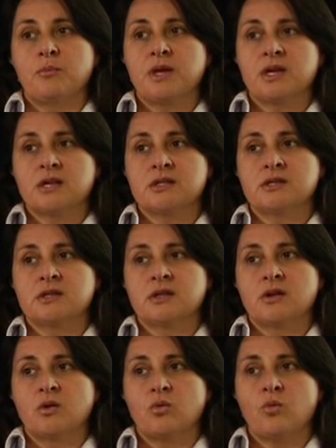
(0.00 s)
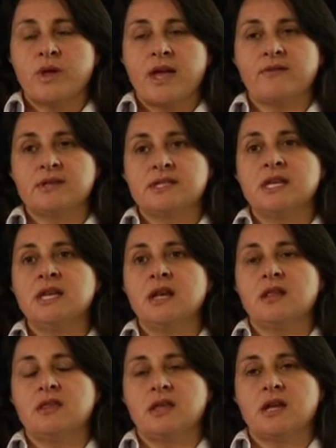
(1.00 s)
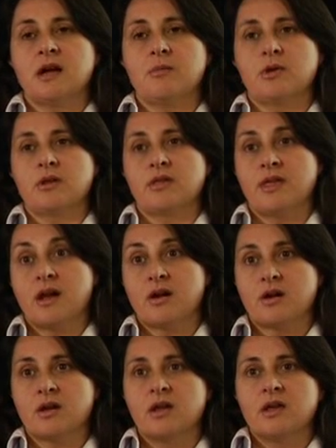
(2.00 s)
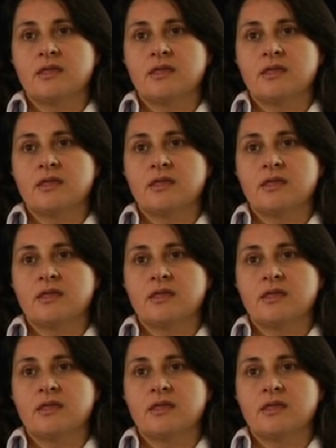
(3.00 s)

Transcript: because we haven't seen anything come out of there